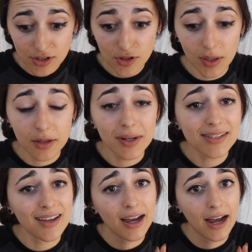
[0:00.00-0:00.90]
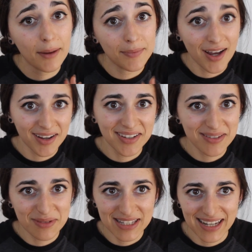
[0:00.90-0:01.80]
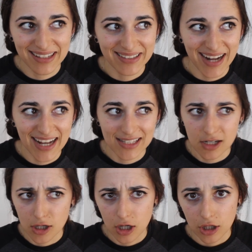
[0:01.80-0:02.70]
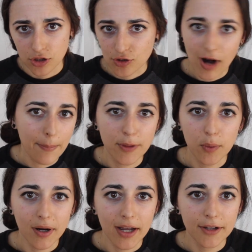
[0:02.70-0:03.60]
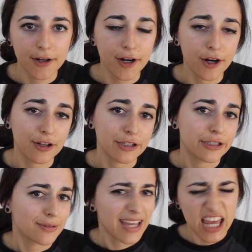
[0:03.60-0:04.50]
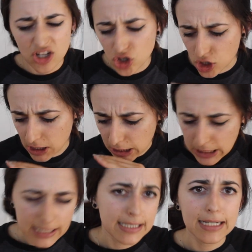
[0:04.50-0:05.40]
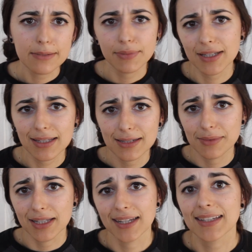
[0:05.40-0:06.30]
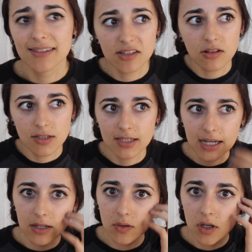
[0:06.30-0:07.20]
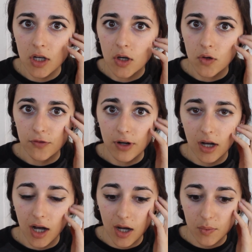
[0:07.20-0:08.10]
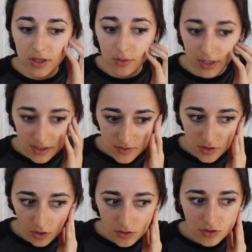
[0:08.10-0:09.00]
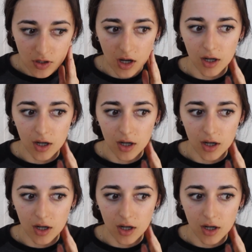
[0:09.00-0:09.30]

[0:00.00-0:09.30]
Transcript: So otherwise, I'm not going to be telling you guys, scrap the workout you're currently doing and just listen completely to me. Like, this is all taken with a grain of salt,